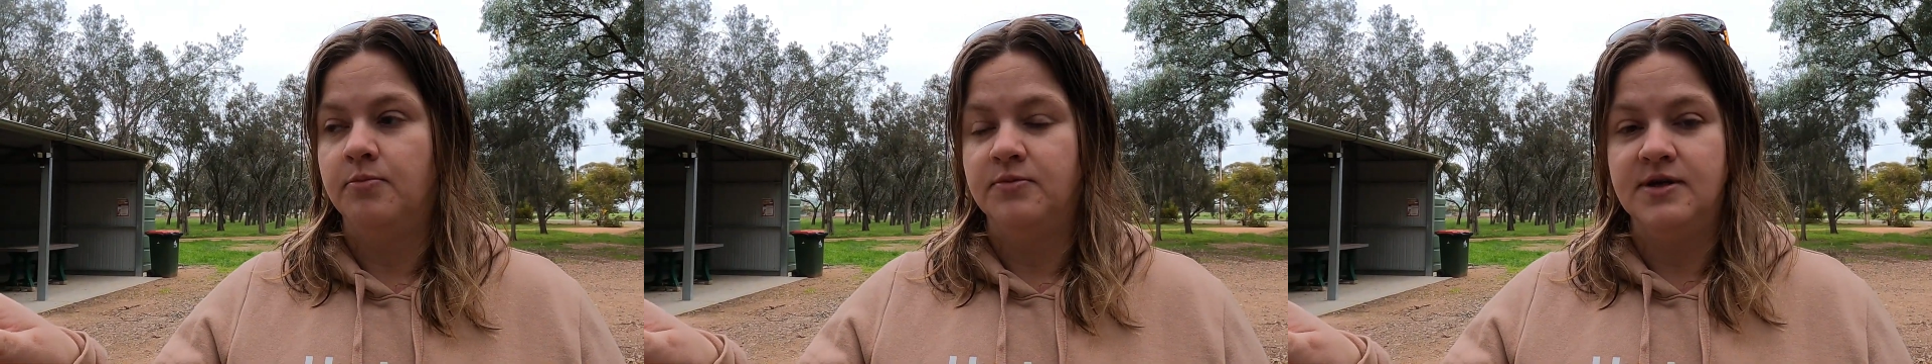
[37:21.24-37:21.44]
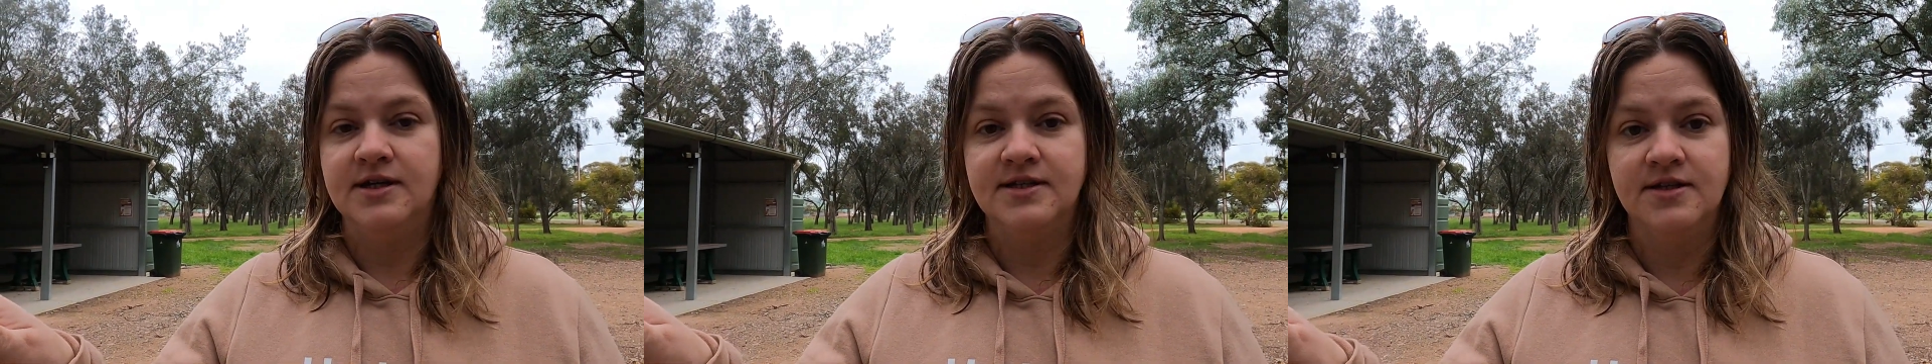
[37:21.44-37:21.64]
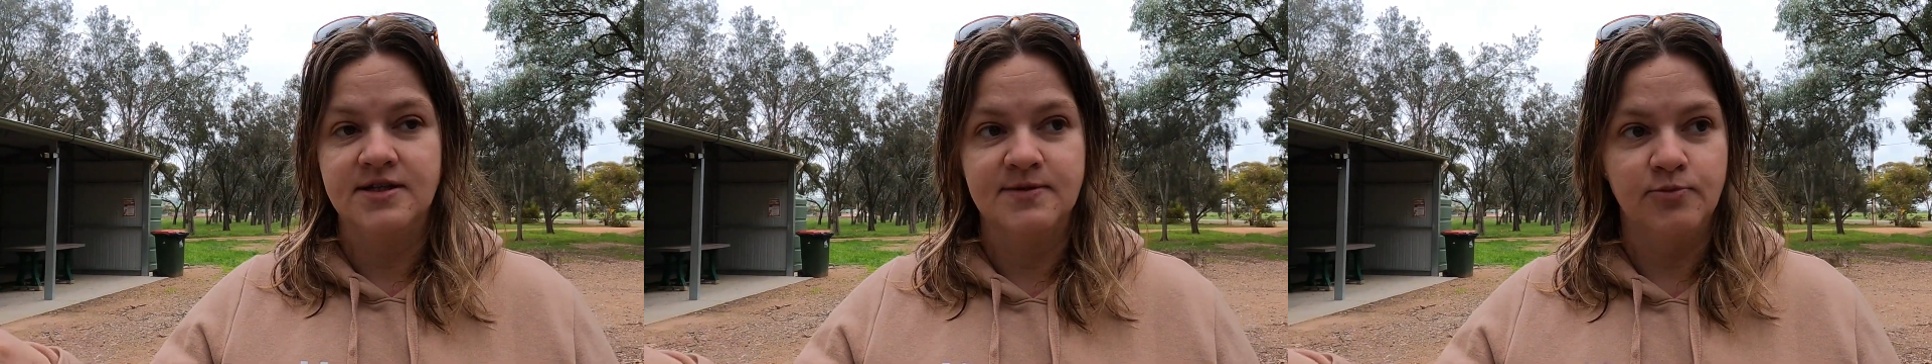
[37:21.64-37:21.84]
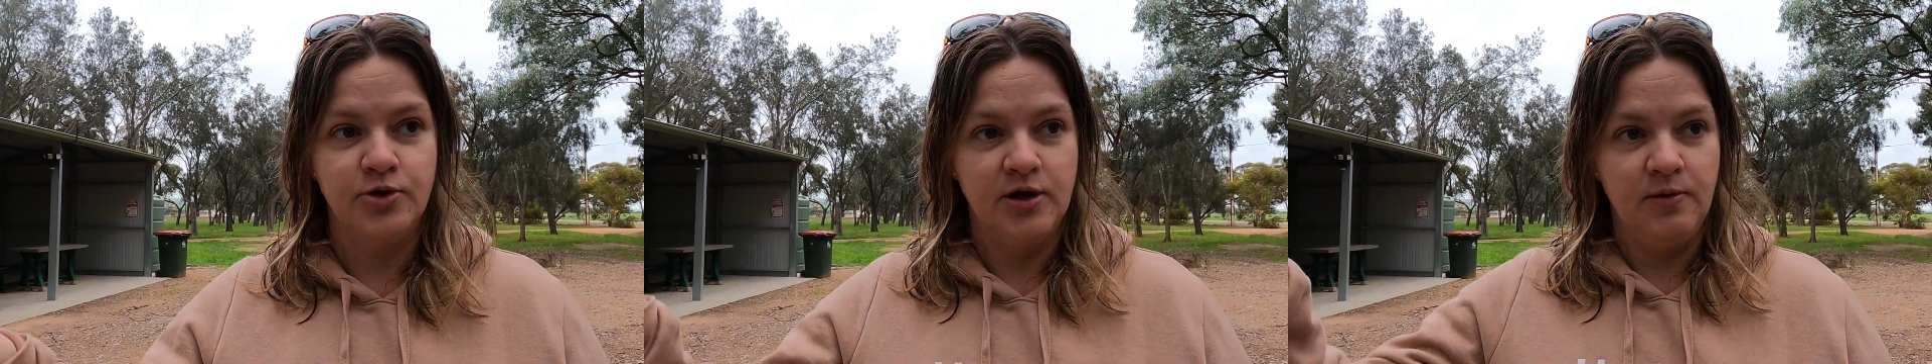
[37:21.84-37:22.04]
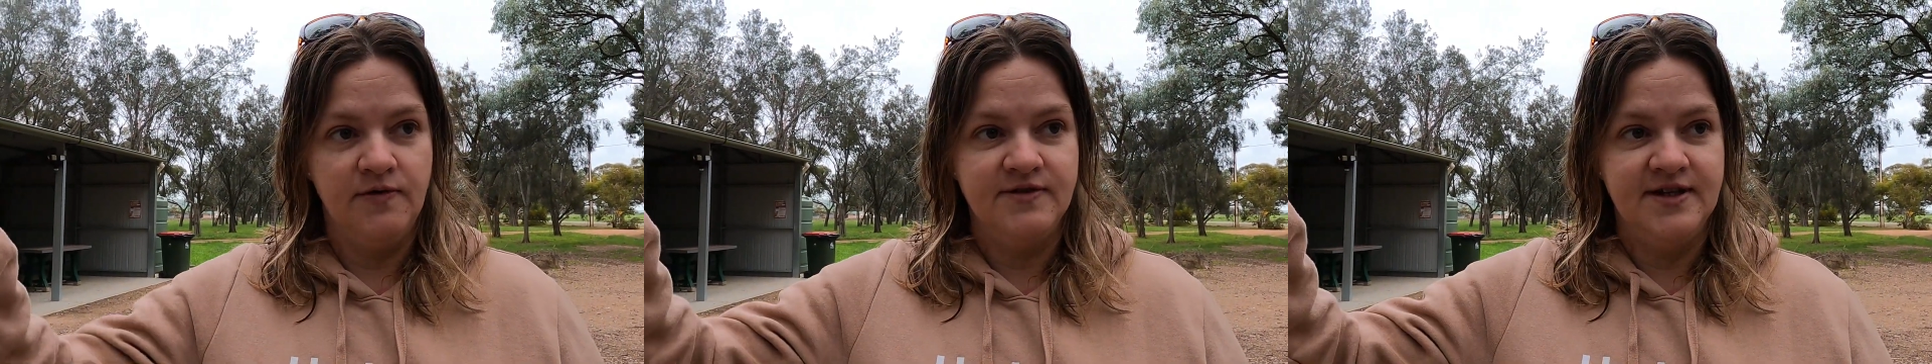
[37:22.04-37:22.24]
Yeah, so this
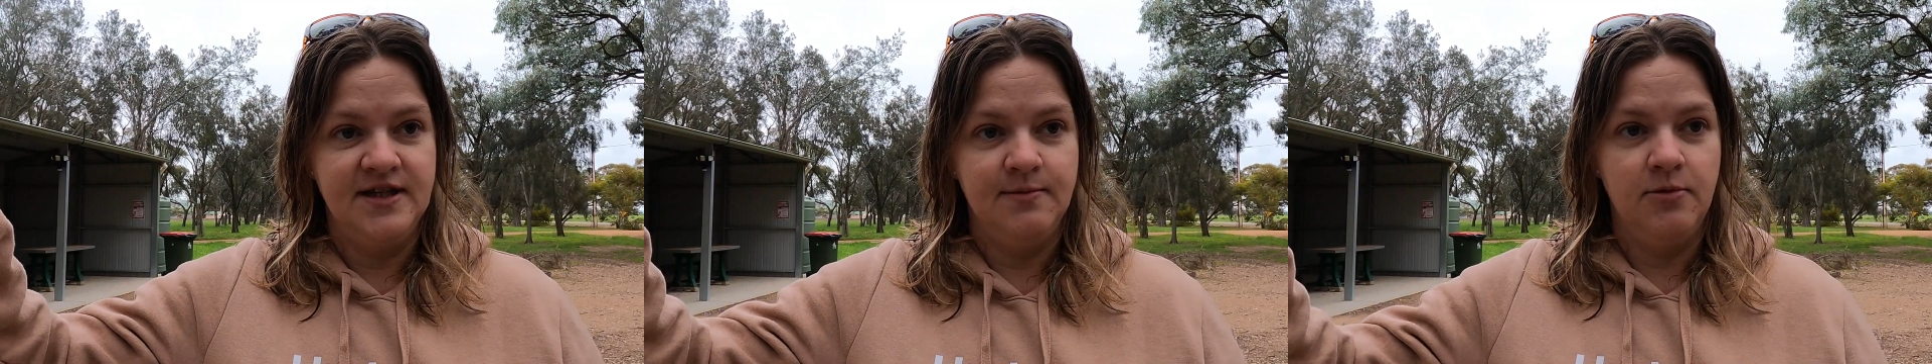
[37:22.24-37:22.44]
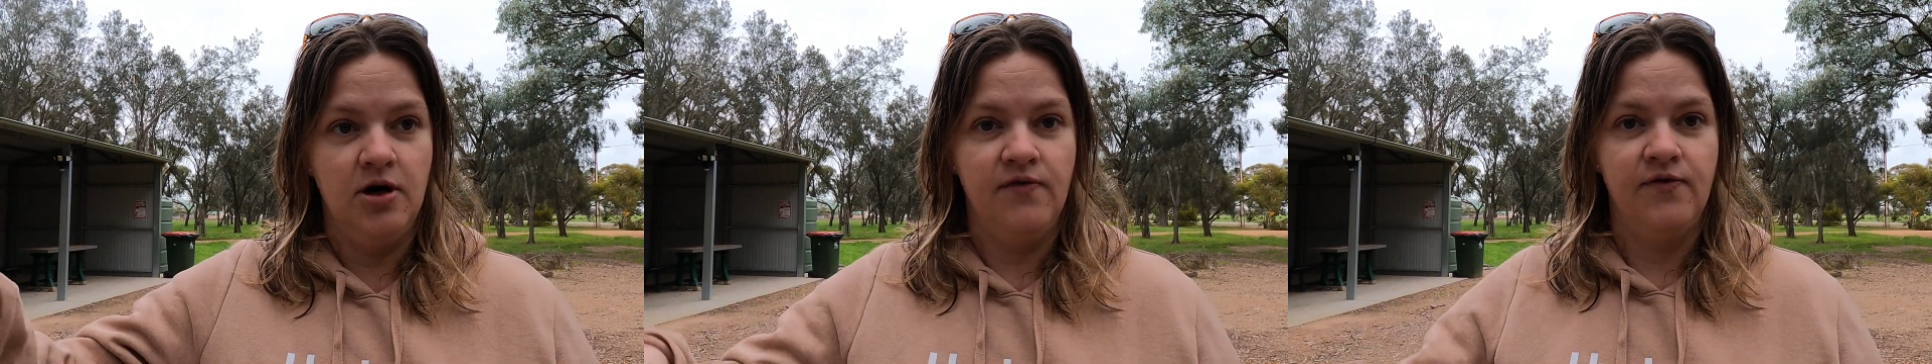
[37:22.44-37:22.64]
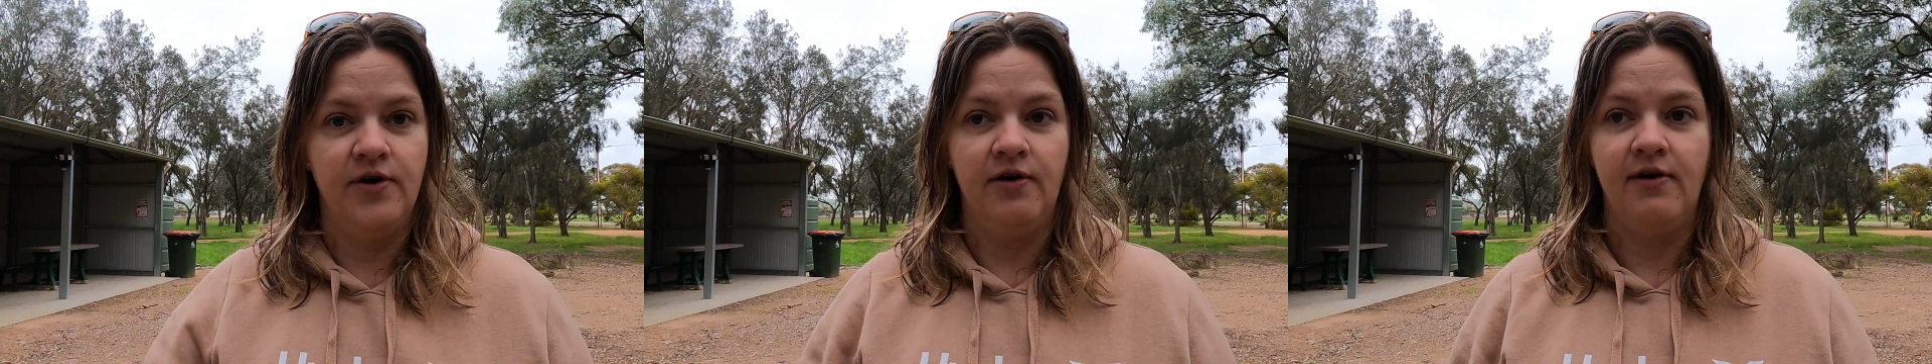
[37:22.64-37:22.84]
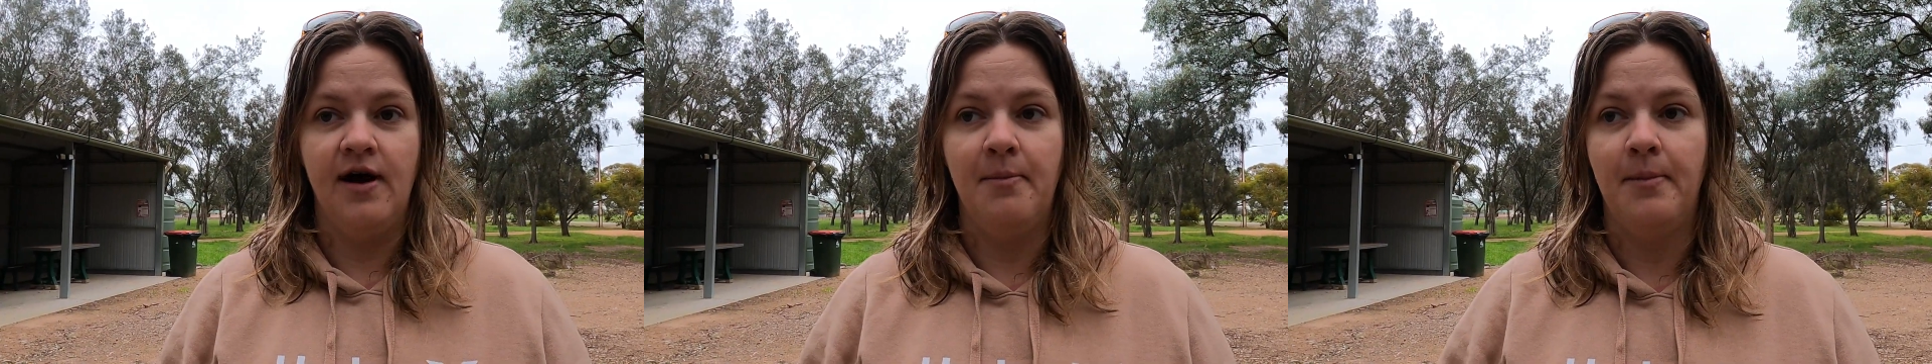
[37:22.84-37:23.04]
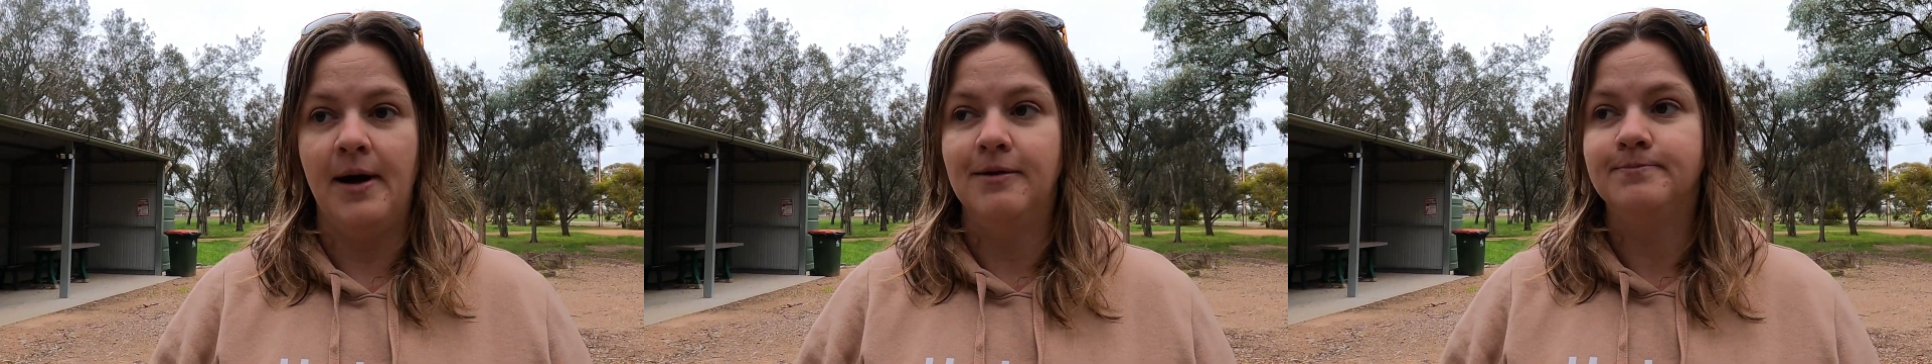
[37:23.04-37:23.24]
morning we've seen them hovering
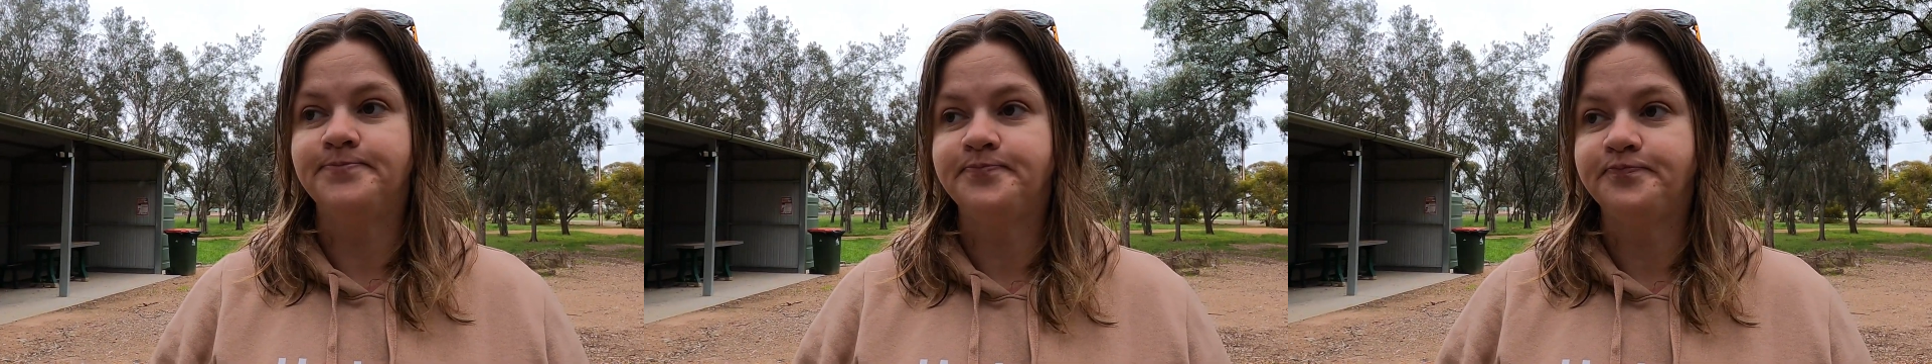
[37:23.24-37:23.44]
around, but